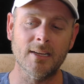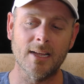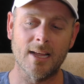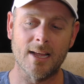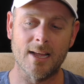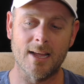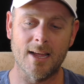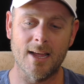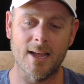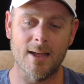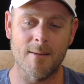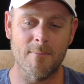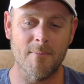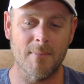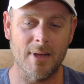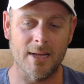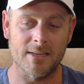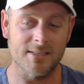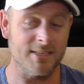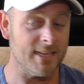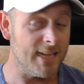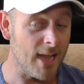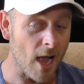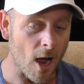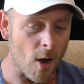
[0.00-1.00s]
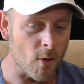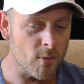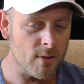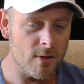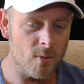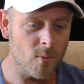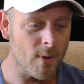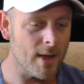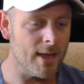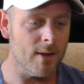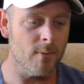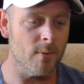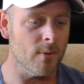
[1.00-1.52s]
That's the only
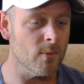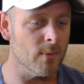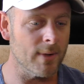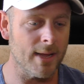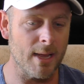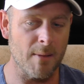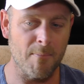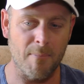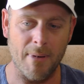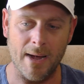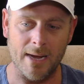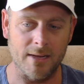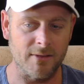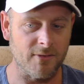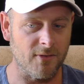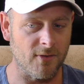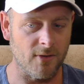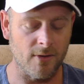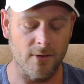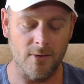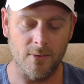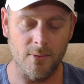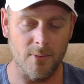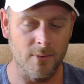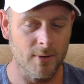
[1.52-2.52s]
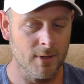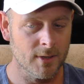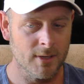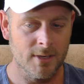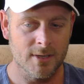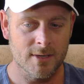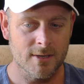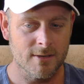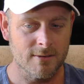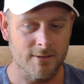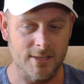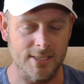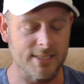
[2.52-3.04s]
way we will get back to
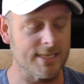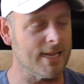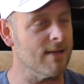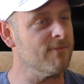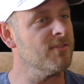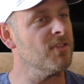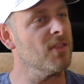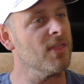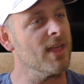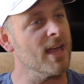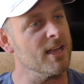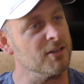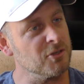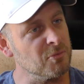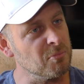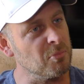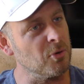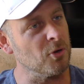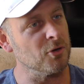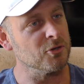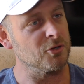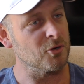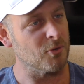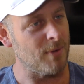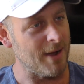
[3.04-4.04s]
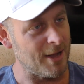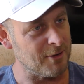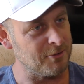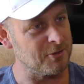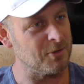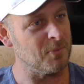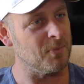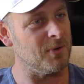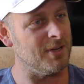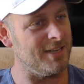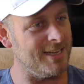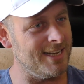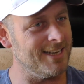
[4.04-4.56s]
the 7,000 plus crowds
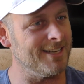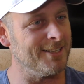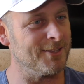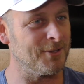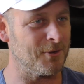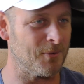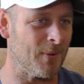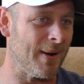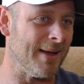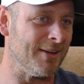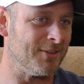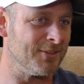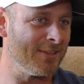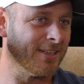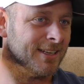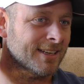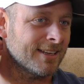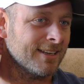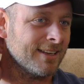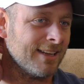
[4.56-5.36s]
that we need at the ground.